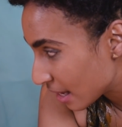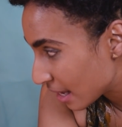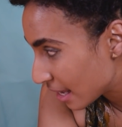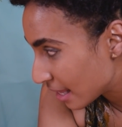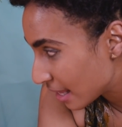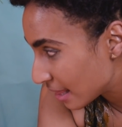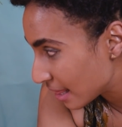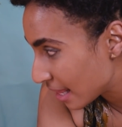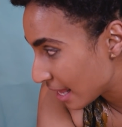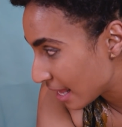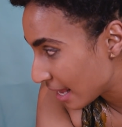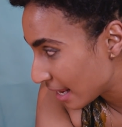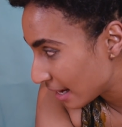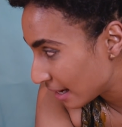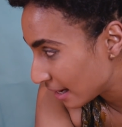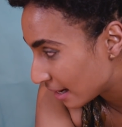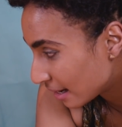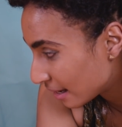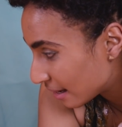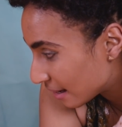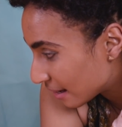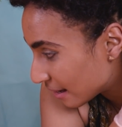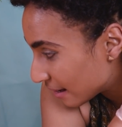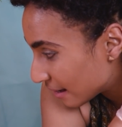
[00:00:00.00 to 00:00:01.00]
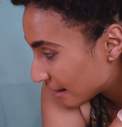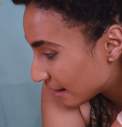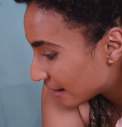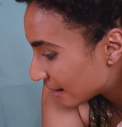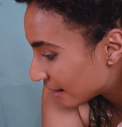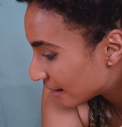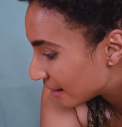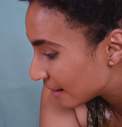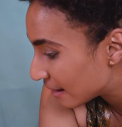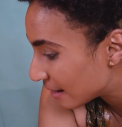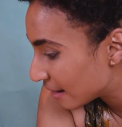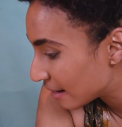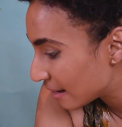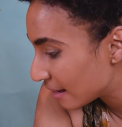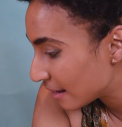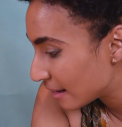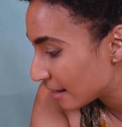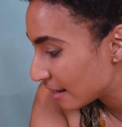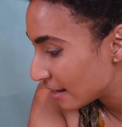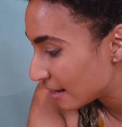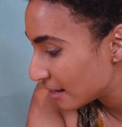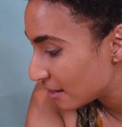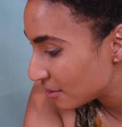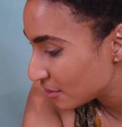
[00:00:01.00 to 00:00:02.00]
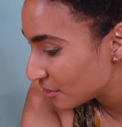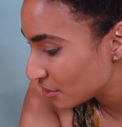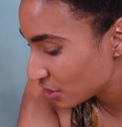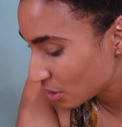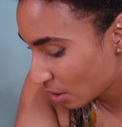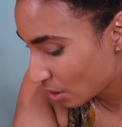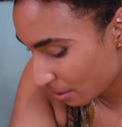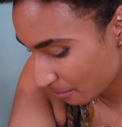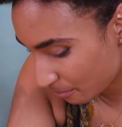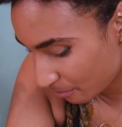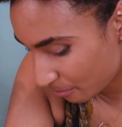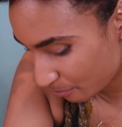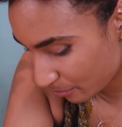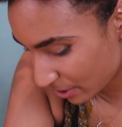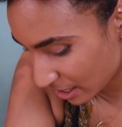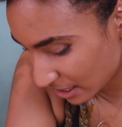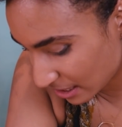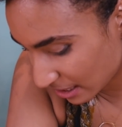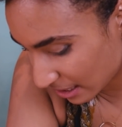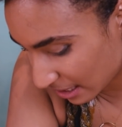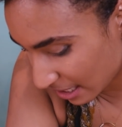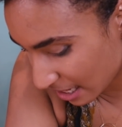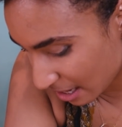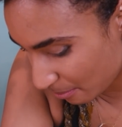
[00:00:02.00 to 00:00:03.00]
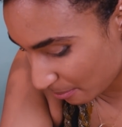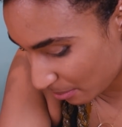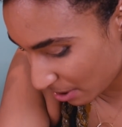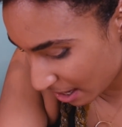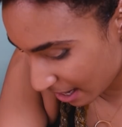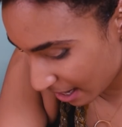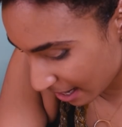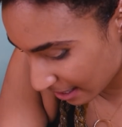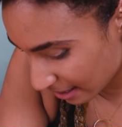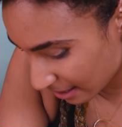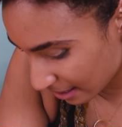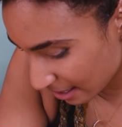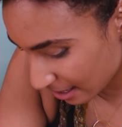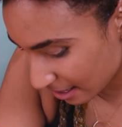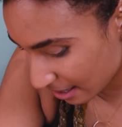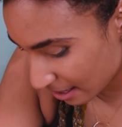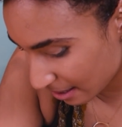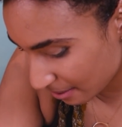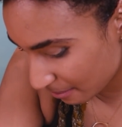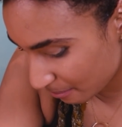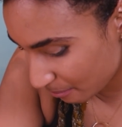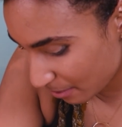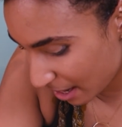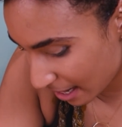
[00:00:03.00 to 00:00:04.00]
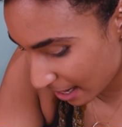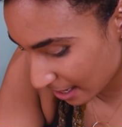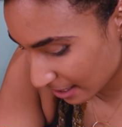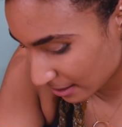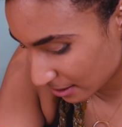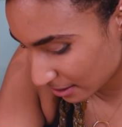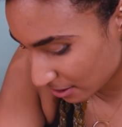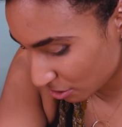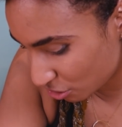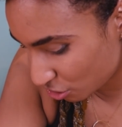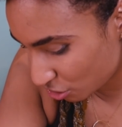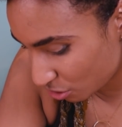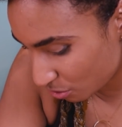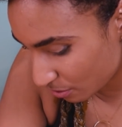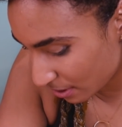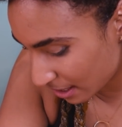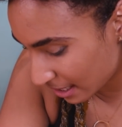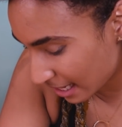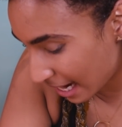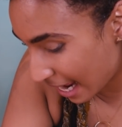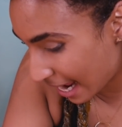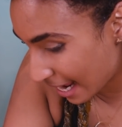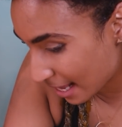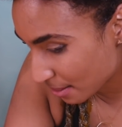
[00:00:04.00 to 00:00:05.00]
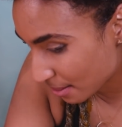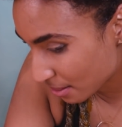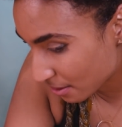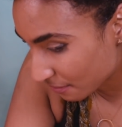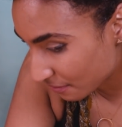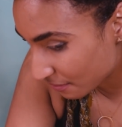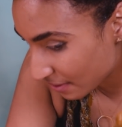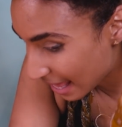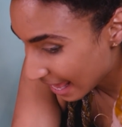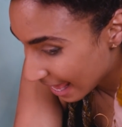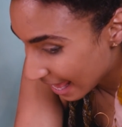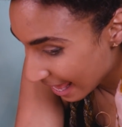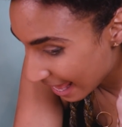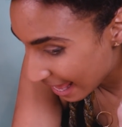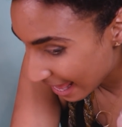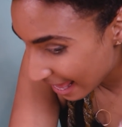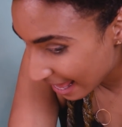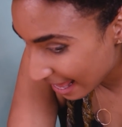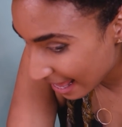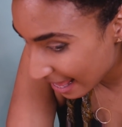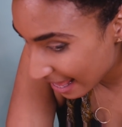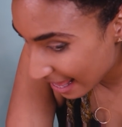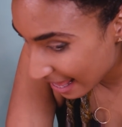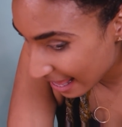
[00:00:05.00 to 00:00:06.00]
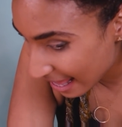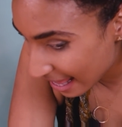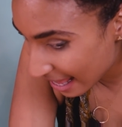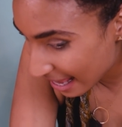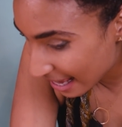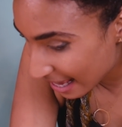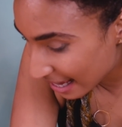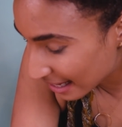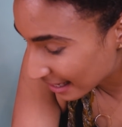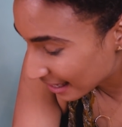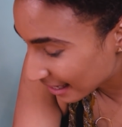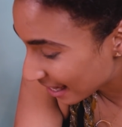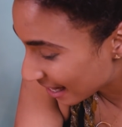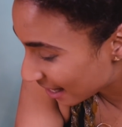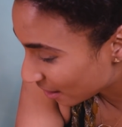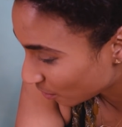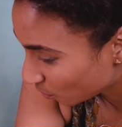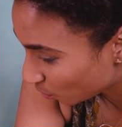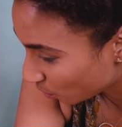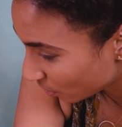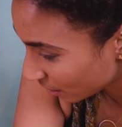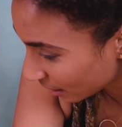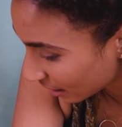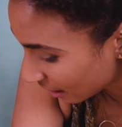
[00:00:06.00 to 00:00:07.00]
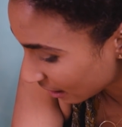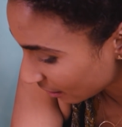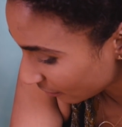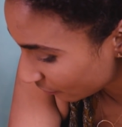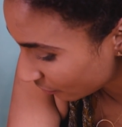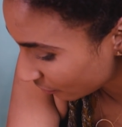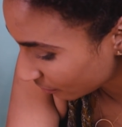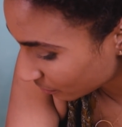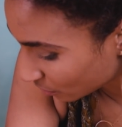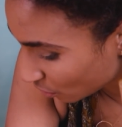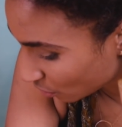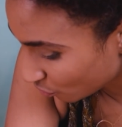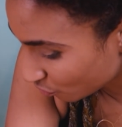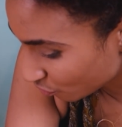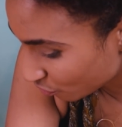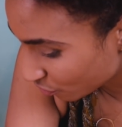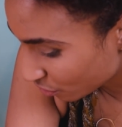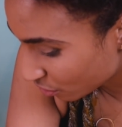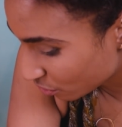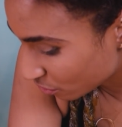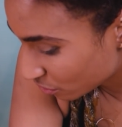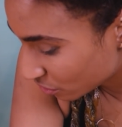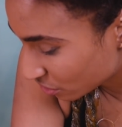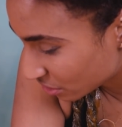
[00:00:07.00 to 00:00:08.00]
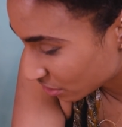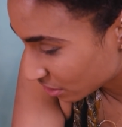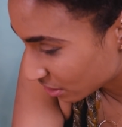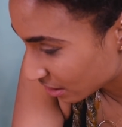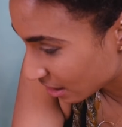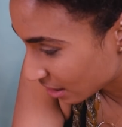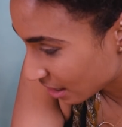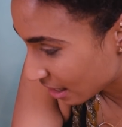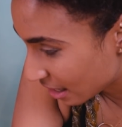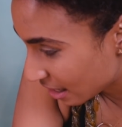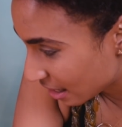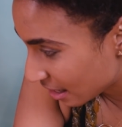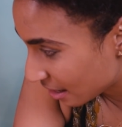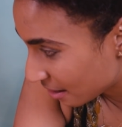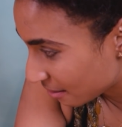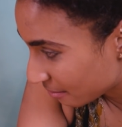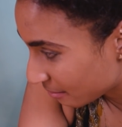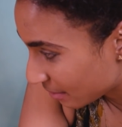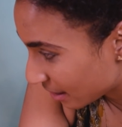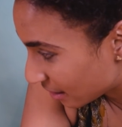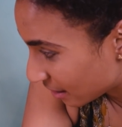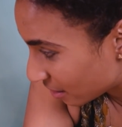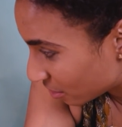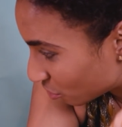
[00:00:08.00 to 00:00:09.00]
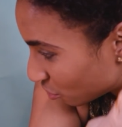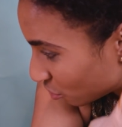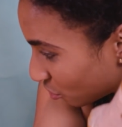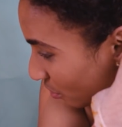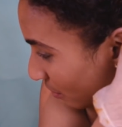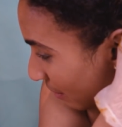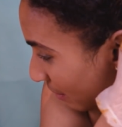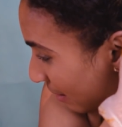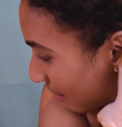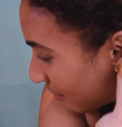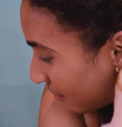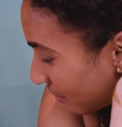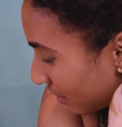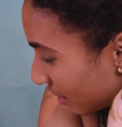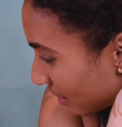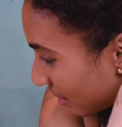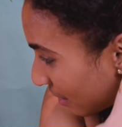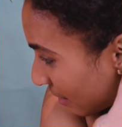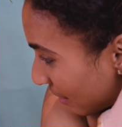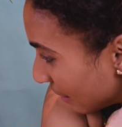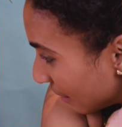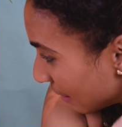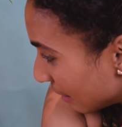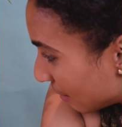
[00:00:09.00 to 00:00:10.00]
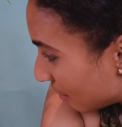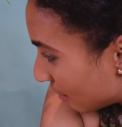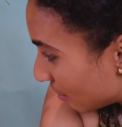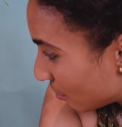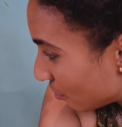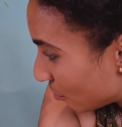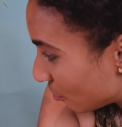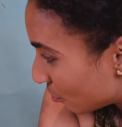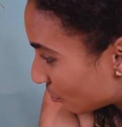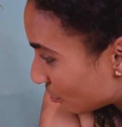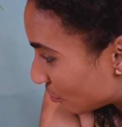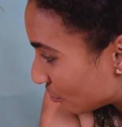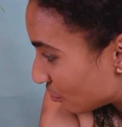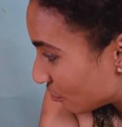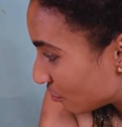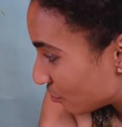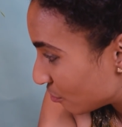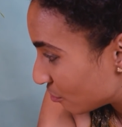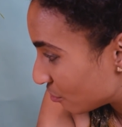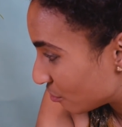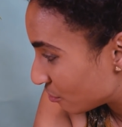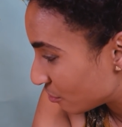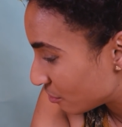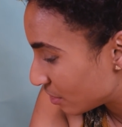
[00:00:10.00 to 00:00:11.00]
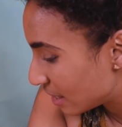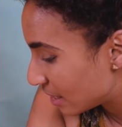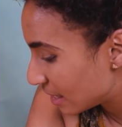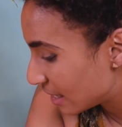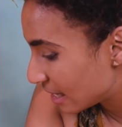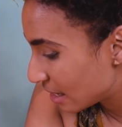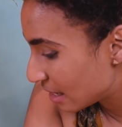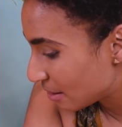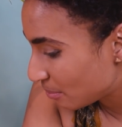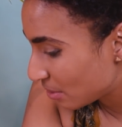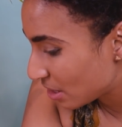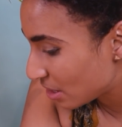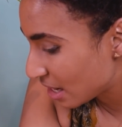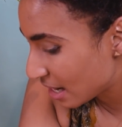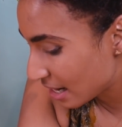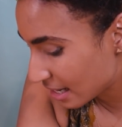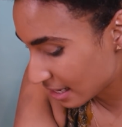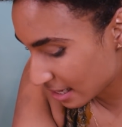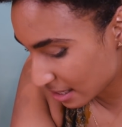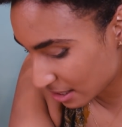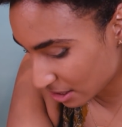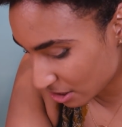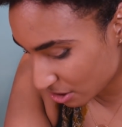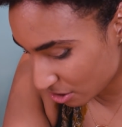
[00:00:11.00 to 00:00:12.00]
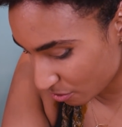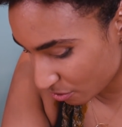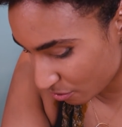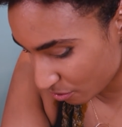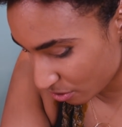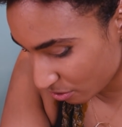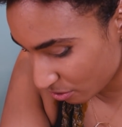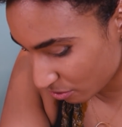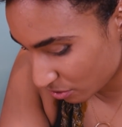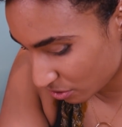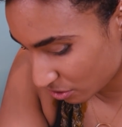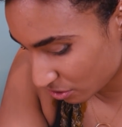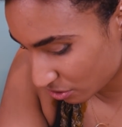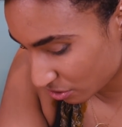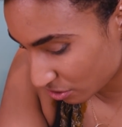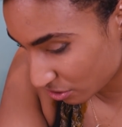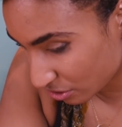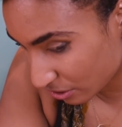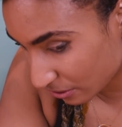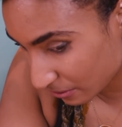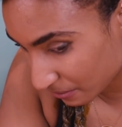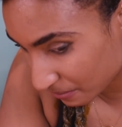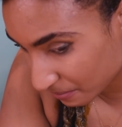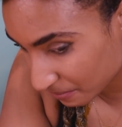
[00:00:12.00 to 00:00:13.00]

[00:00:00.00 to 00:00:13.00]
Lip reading: and then so I'm basically applying the paste to 1/8 of the hair, again working from the roots, making sure I've really applied it to the roots,